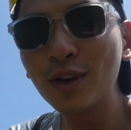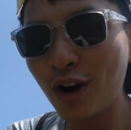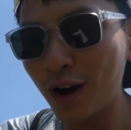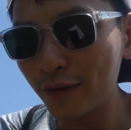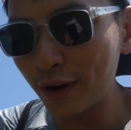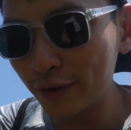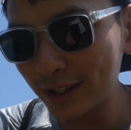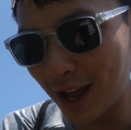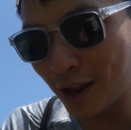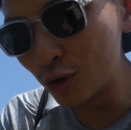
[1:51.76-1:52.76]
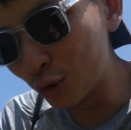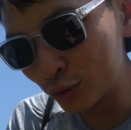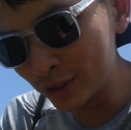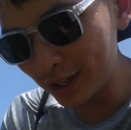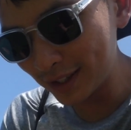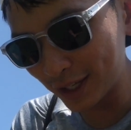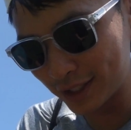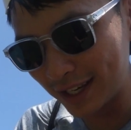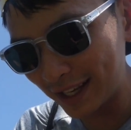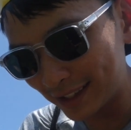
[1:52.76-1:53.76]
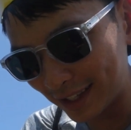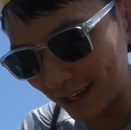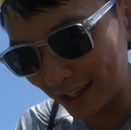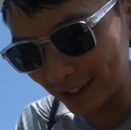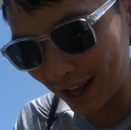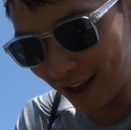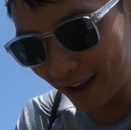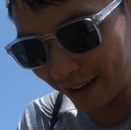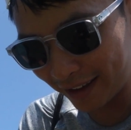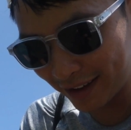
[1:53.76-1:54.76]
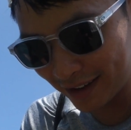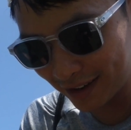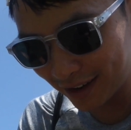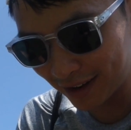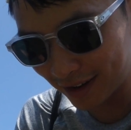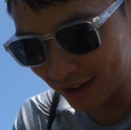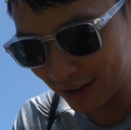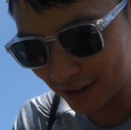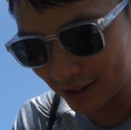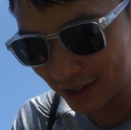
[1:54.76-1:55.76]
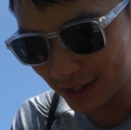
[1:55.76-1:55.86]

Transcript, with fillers: we got our very first Unown. It's like the, let the letter I. Uh,